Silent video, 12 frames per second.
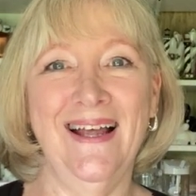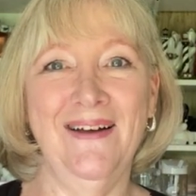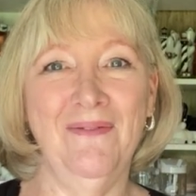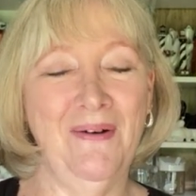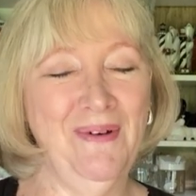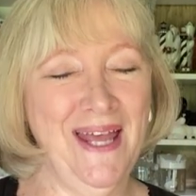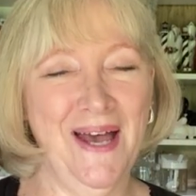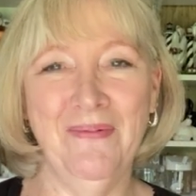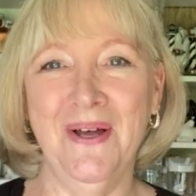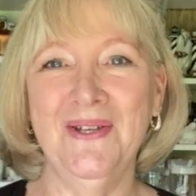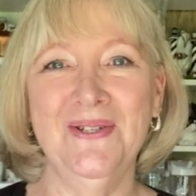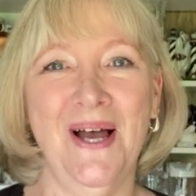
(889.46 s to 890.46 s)
while we kept
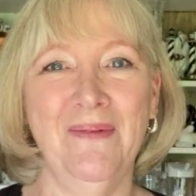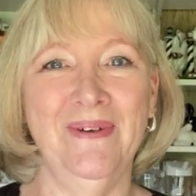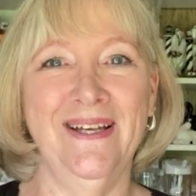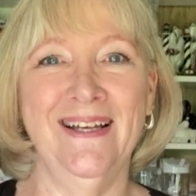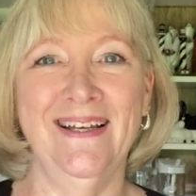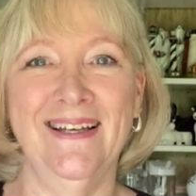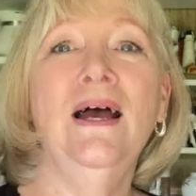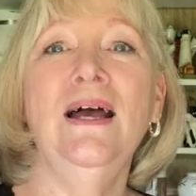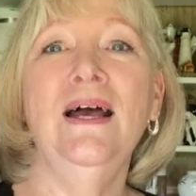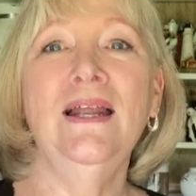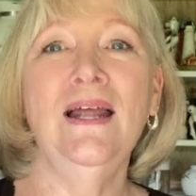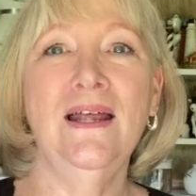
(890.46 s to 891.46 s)
on shopping.
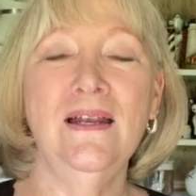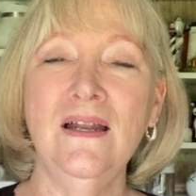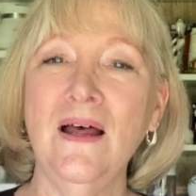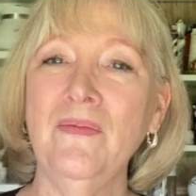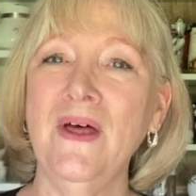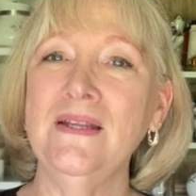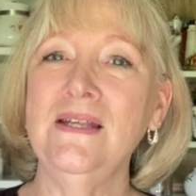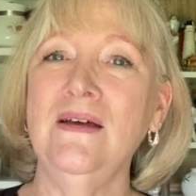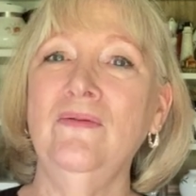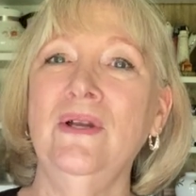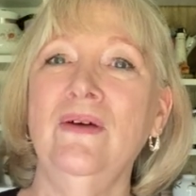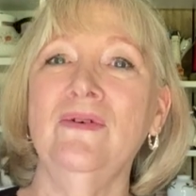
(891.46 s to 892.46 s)
It ended up that day
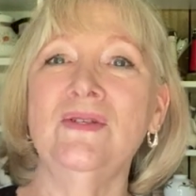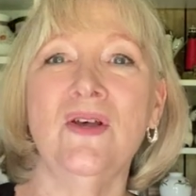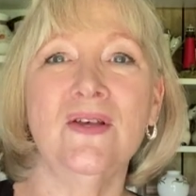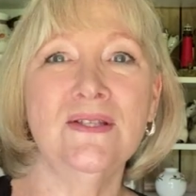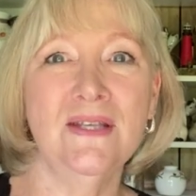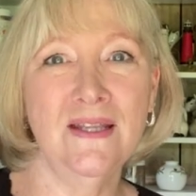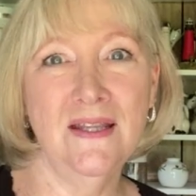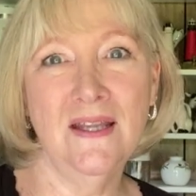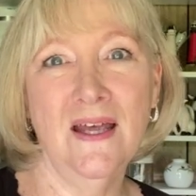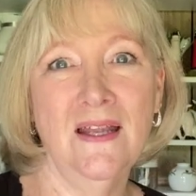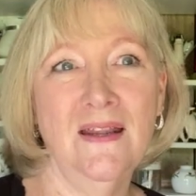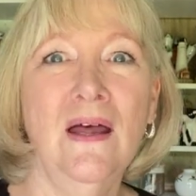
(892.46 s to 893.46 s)
when it was all said and
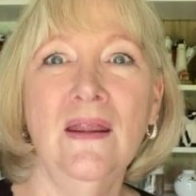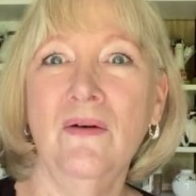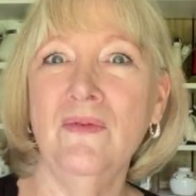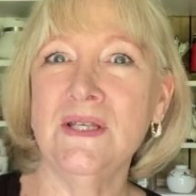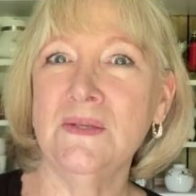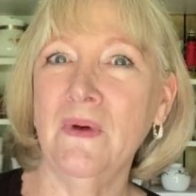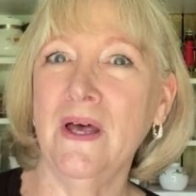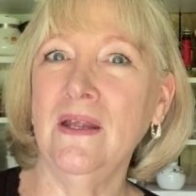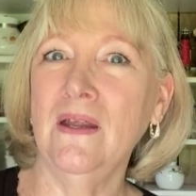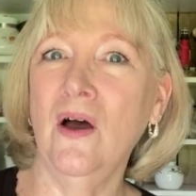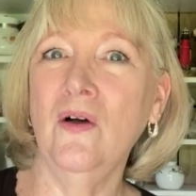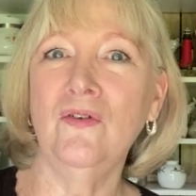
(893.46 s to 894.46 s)
done that we
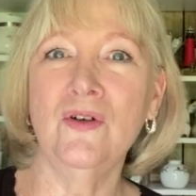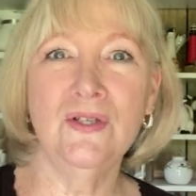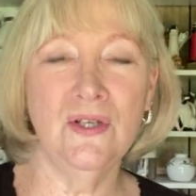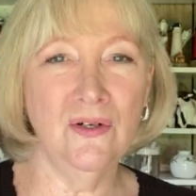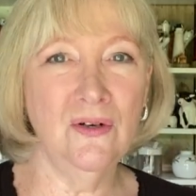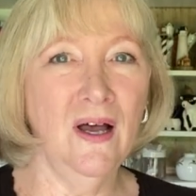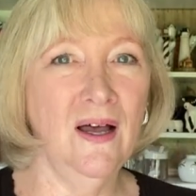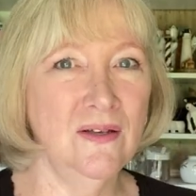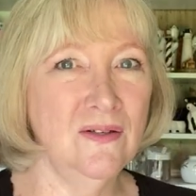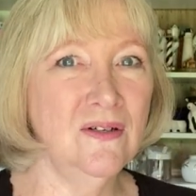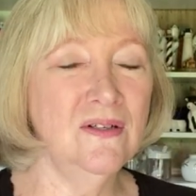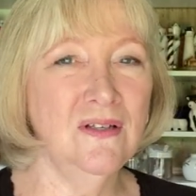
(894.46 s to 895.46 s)
spent over
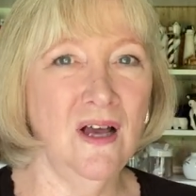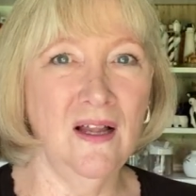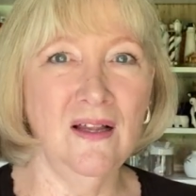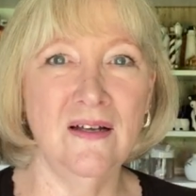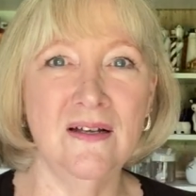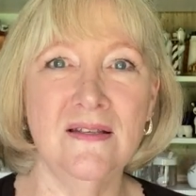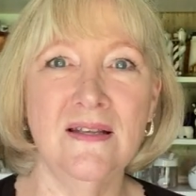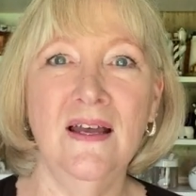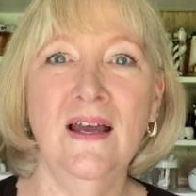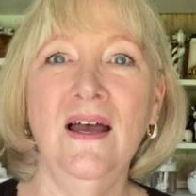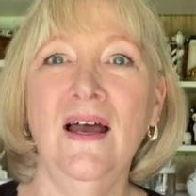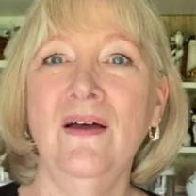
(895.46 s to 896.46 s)
$200
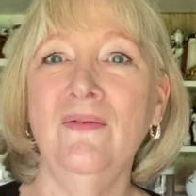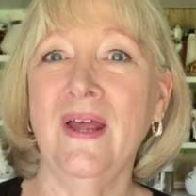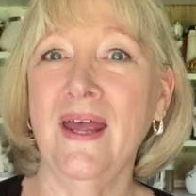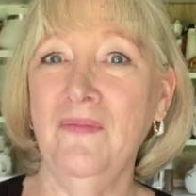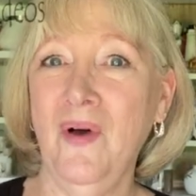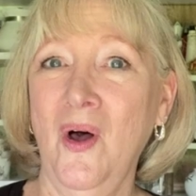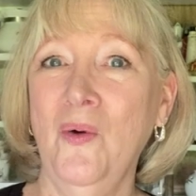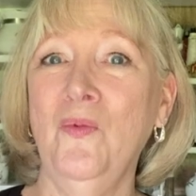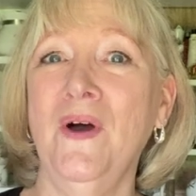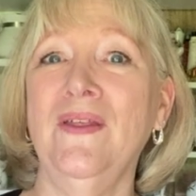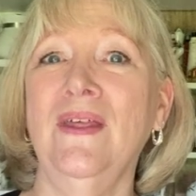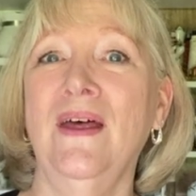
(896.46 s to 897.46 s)
and came home
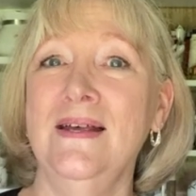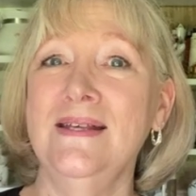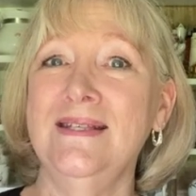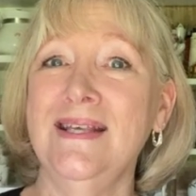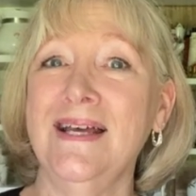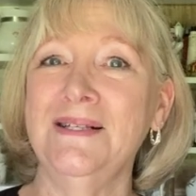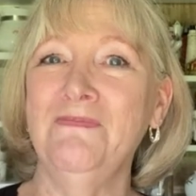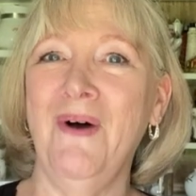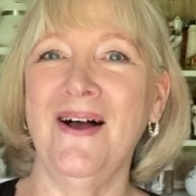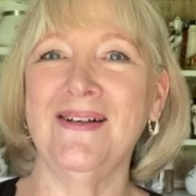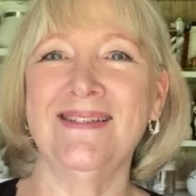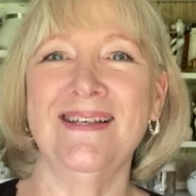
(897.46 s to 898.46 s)
with six
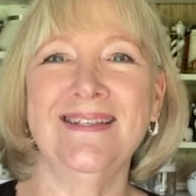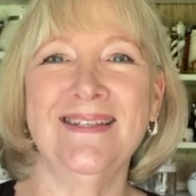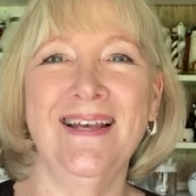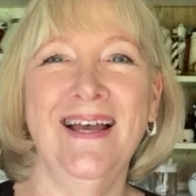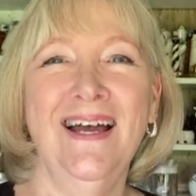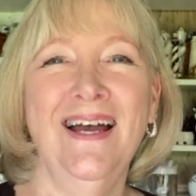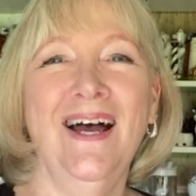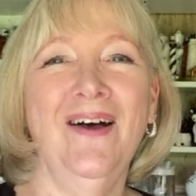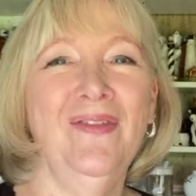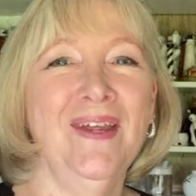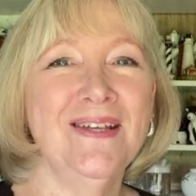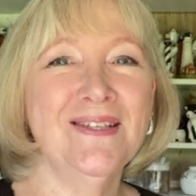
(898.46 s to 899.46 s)
boxes
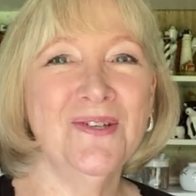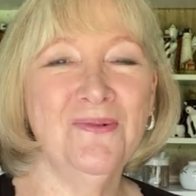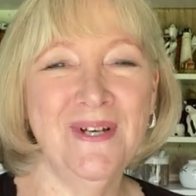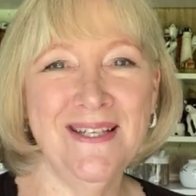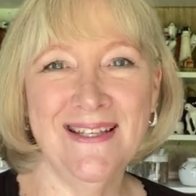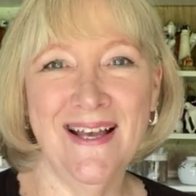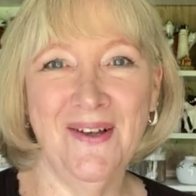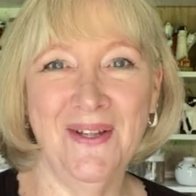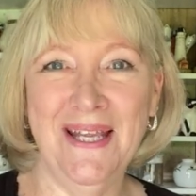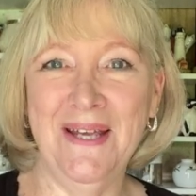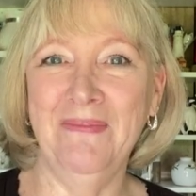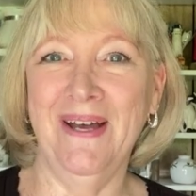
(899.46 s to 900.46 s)
of things to resell on
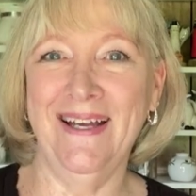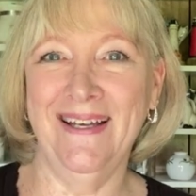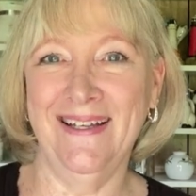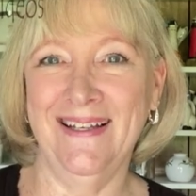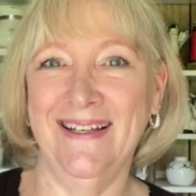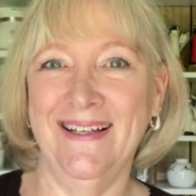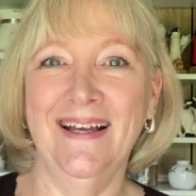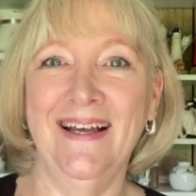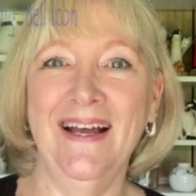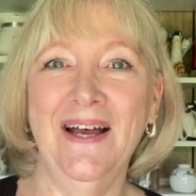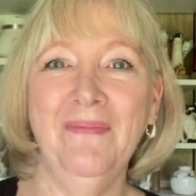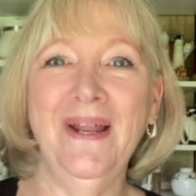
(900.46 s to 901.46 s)
eBay.
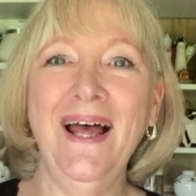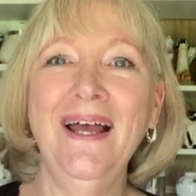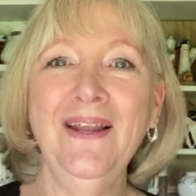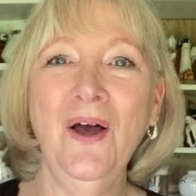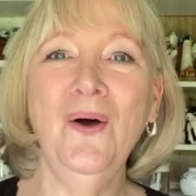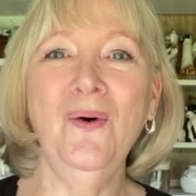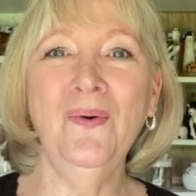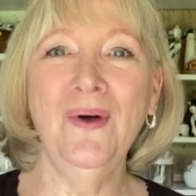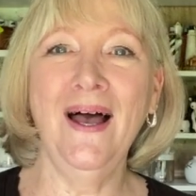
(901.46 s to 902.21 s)
But I know,